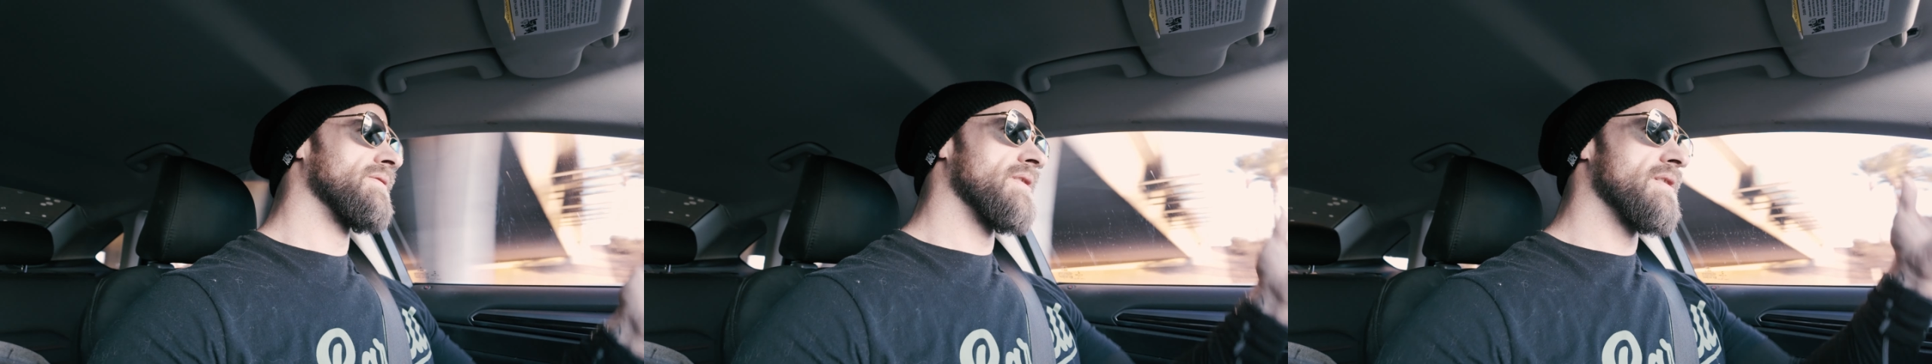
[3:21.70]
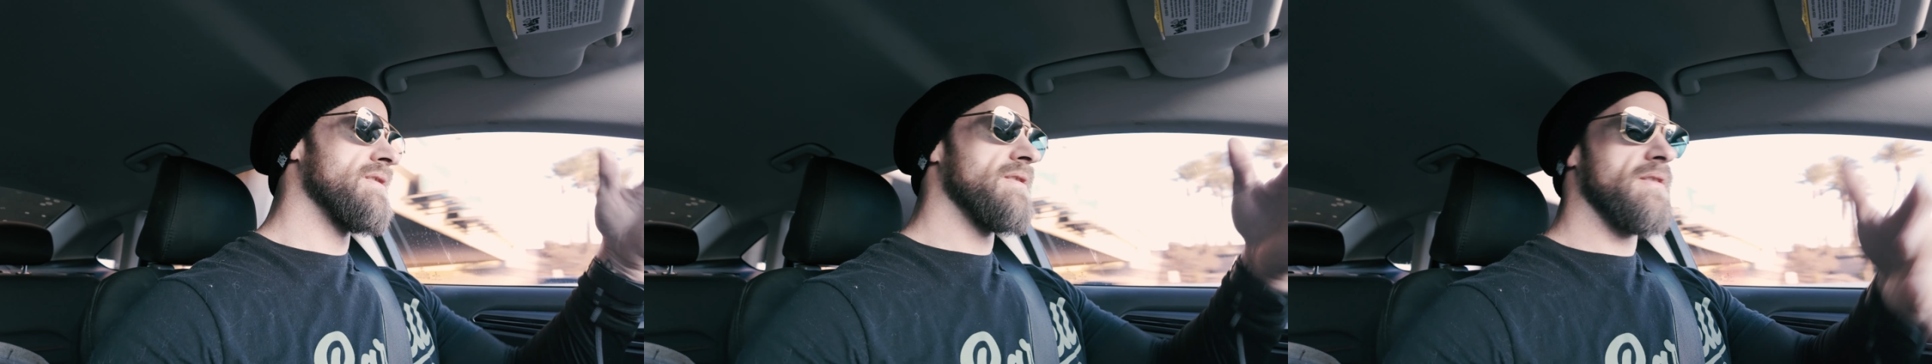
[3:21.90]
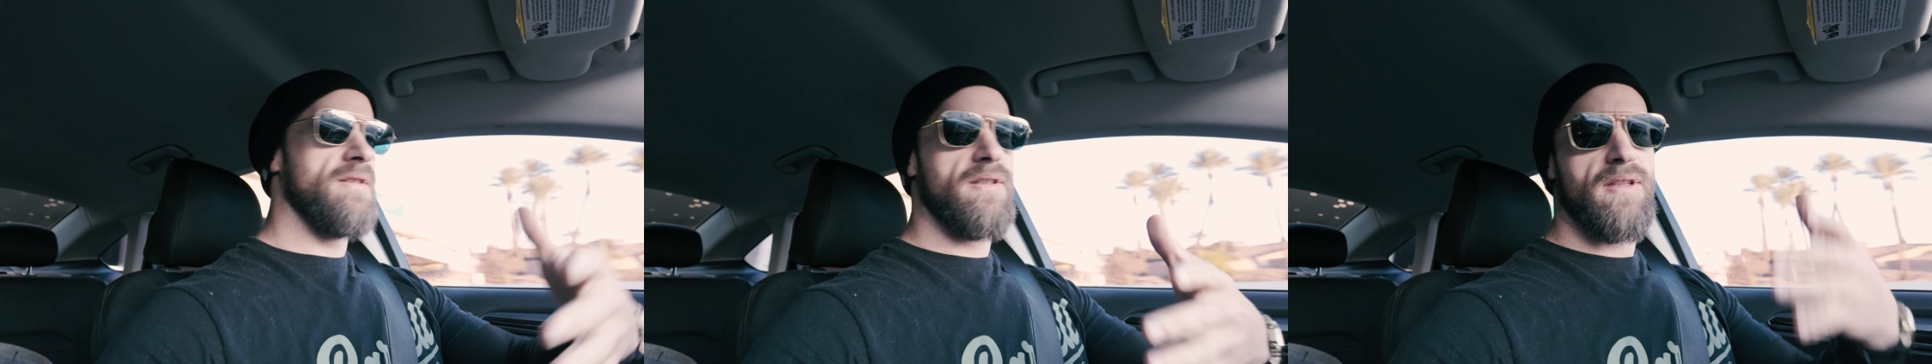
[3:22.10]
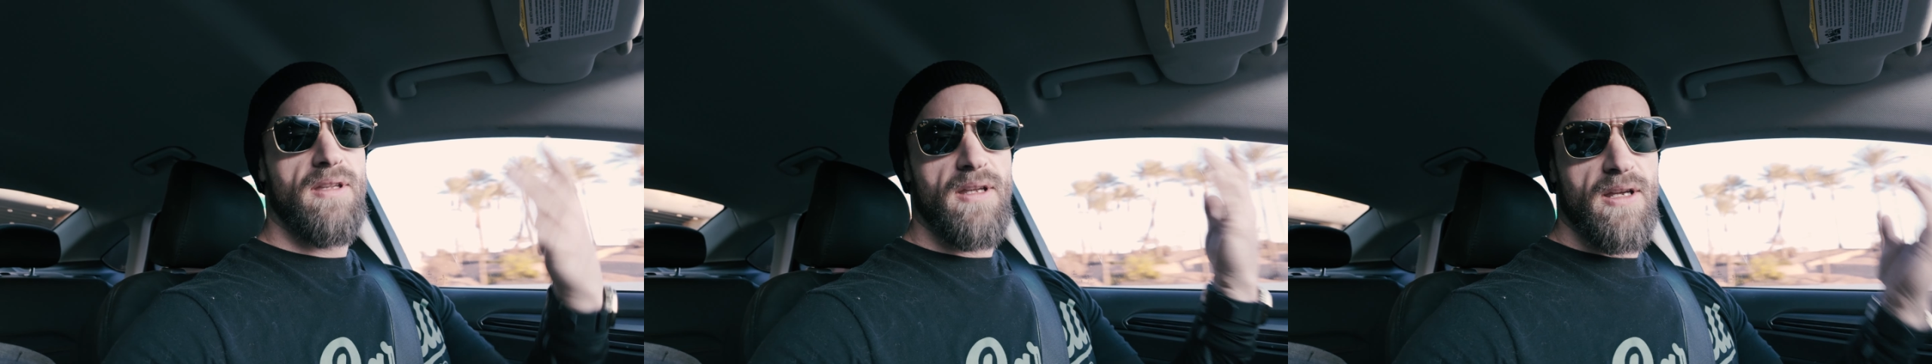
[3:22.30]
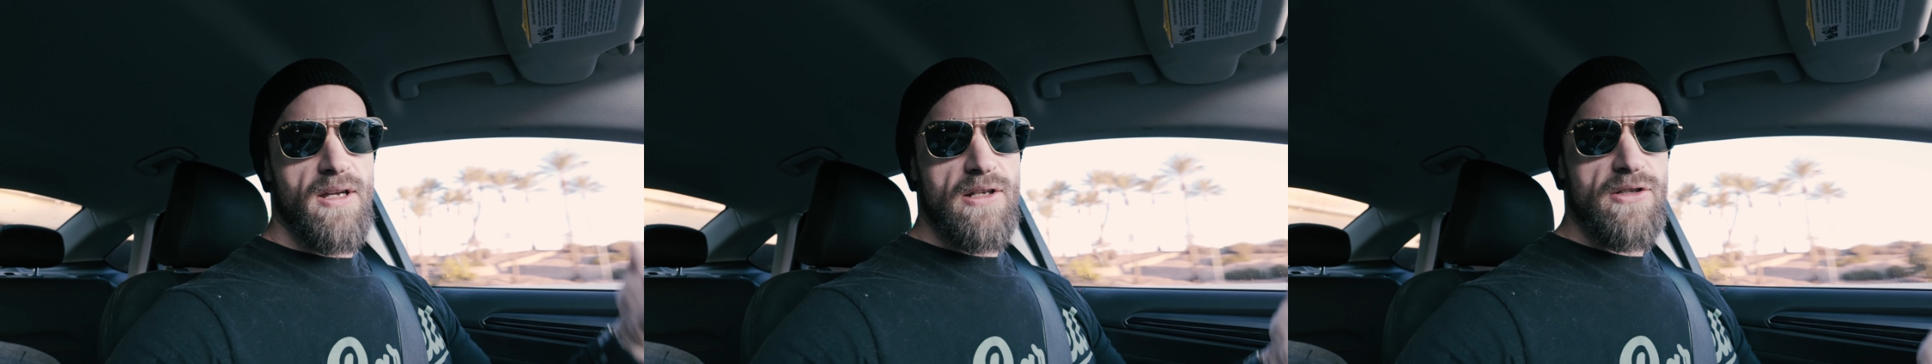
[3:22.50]
just
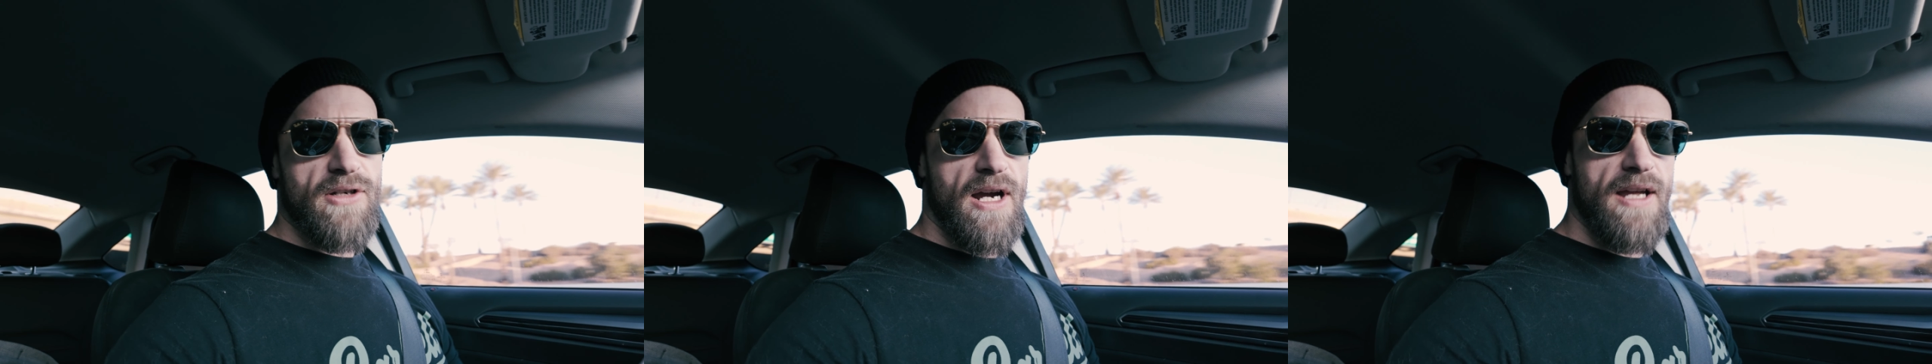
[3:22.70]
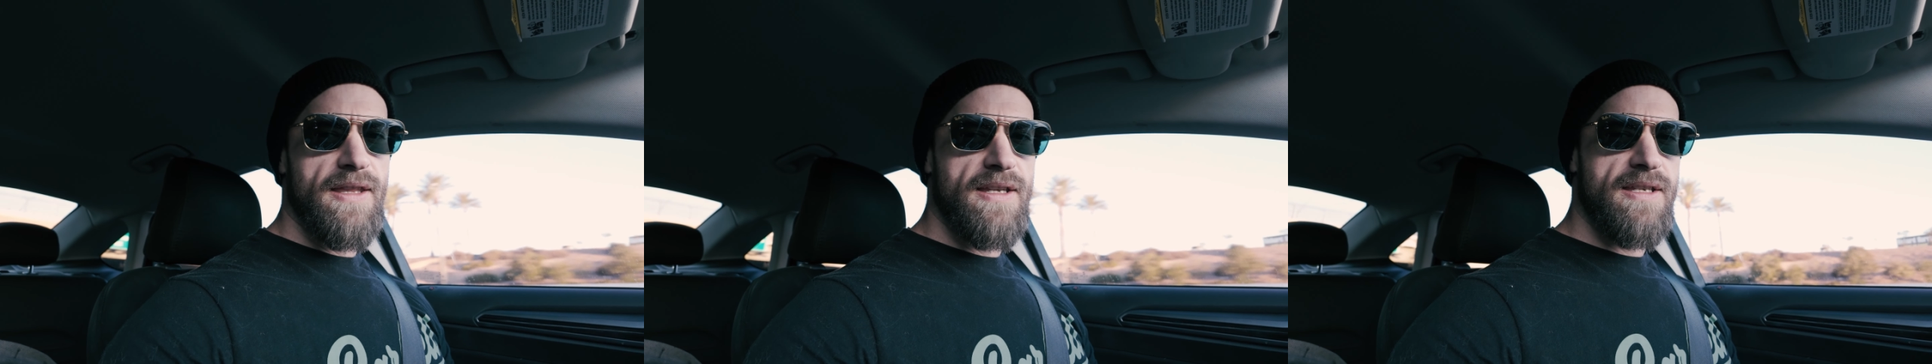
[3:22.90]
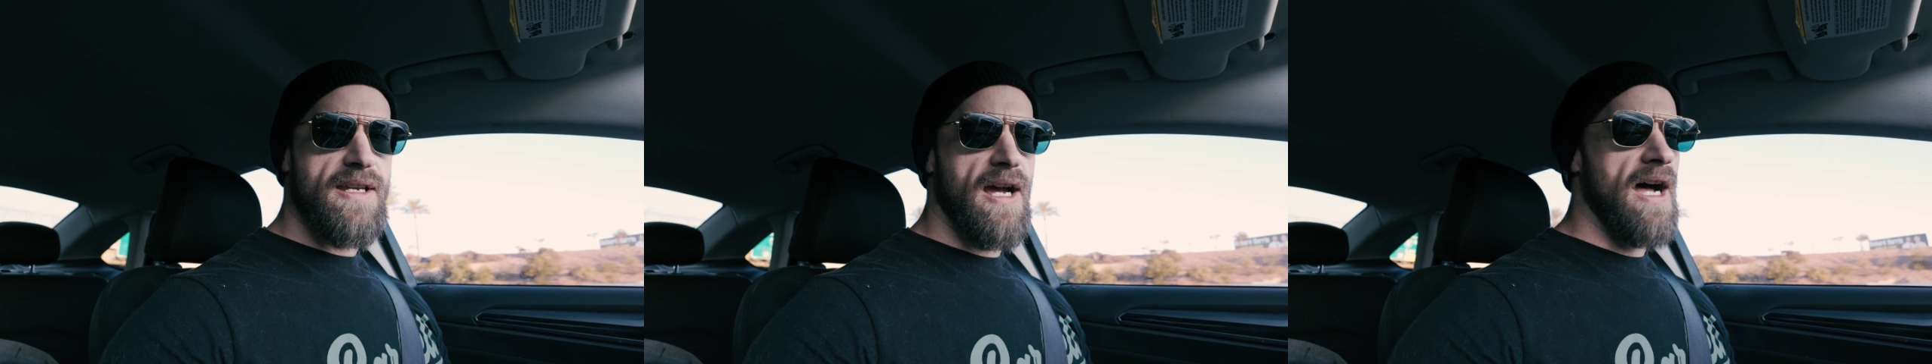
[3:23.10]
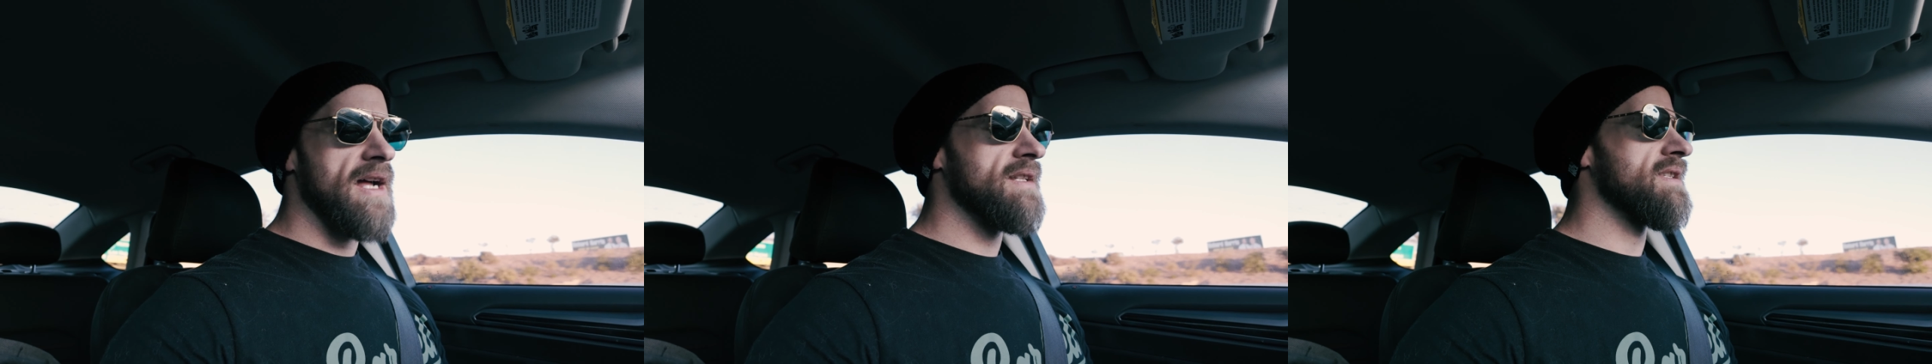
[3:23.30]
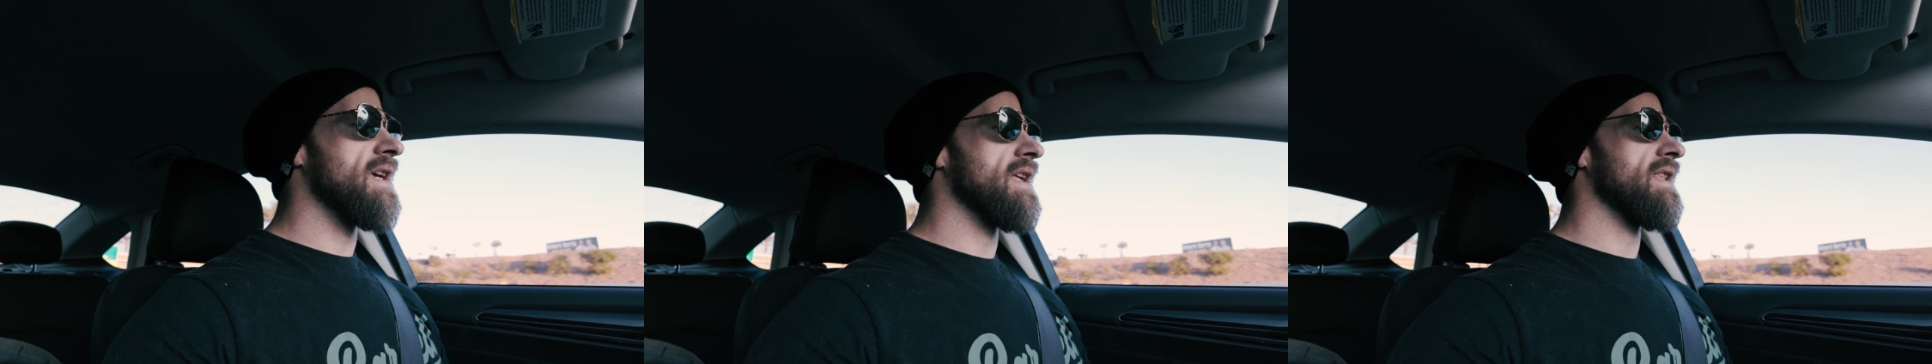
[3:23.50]
trying this
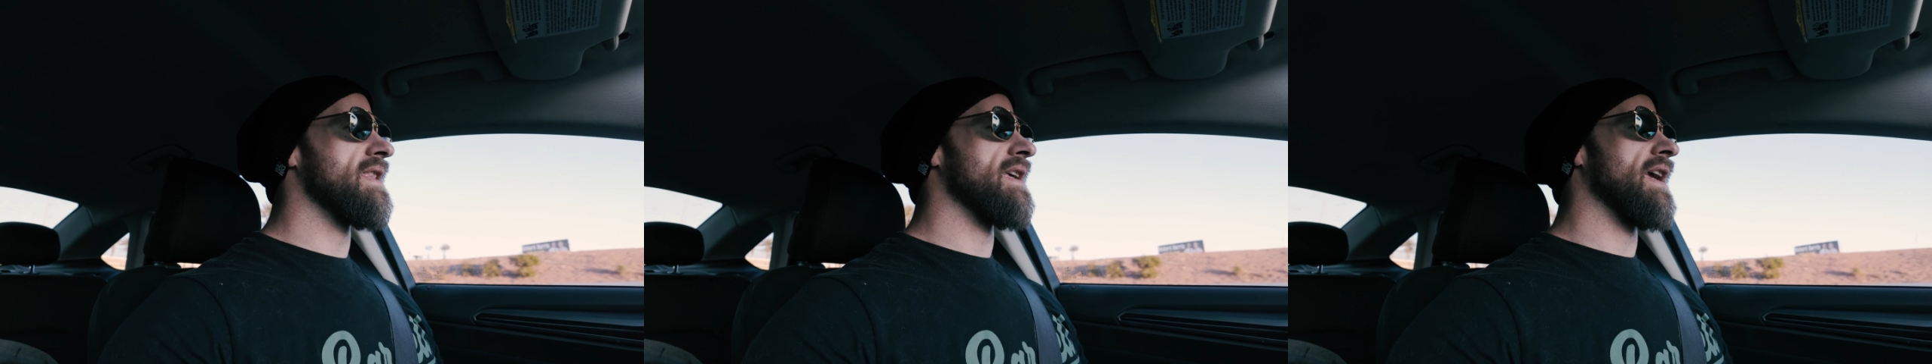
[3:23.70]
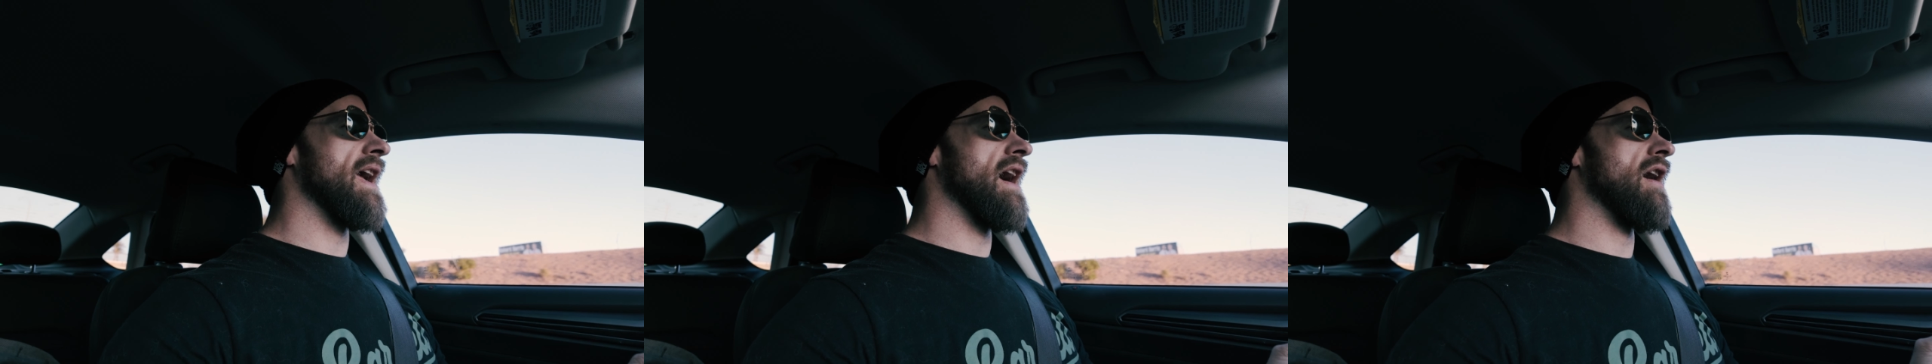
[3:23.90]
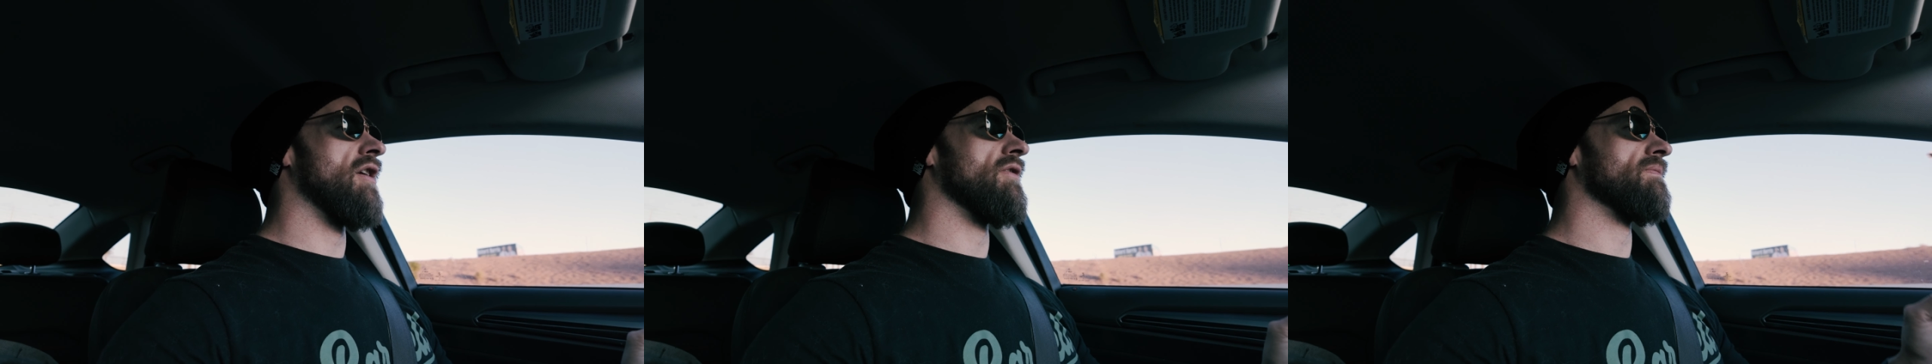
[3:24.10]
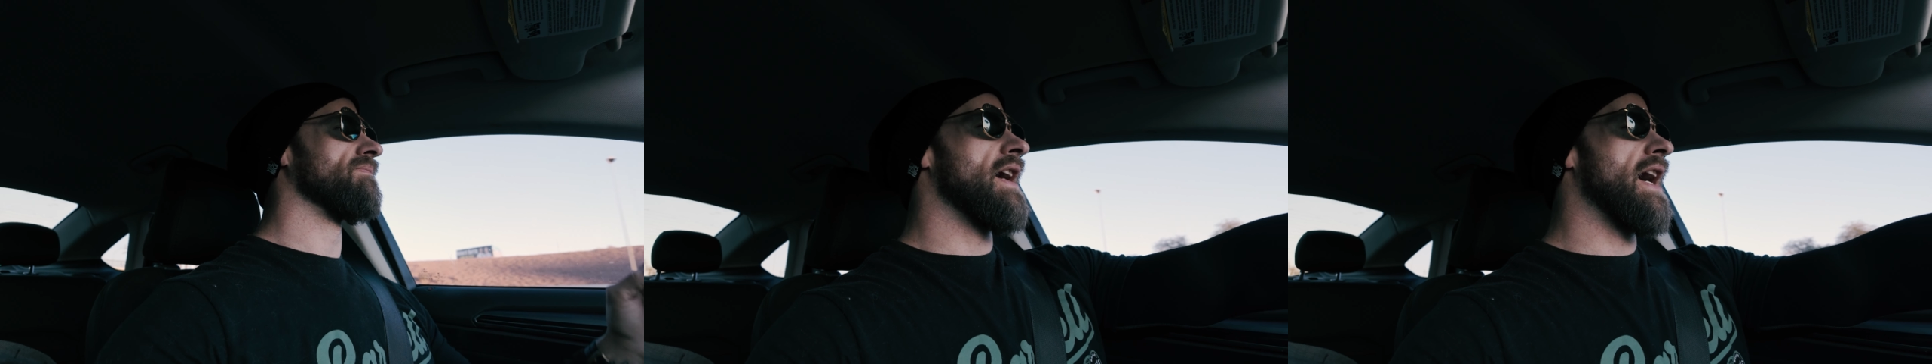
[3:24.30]
content thing out,